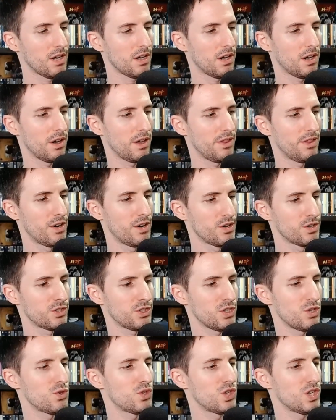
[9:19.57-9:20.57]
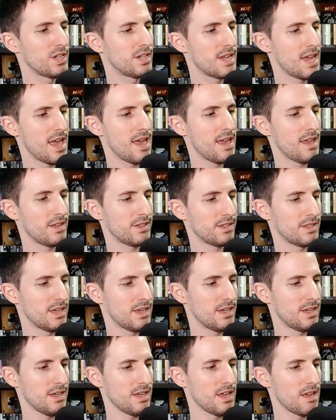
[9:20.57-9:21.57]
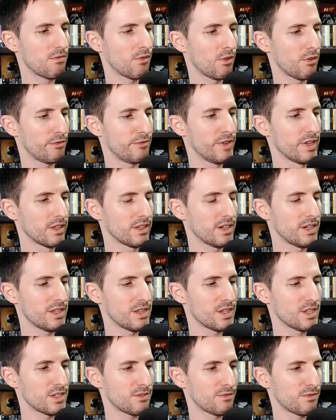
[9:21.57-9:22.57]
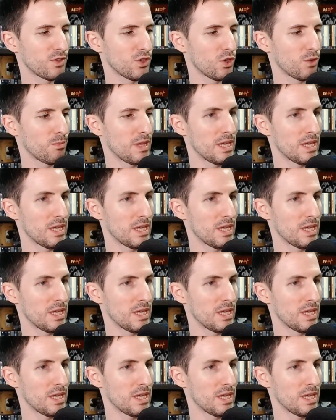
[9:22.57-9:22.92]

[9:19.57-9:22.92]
There's Yoo Ji-tae as the evil villain in this film,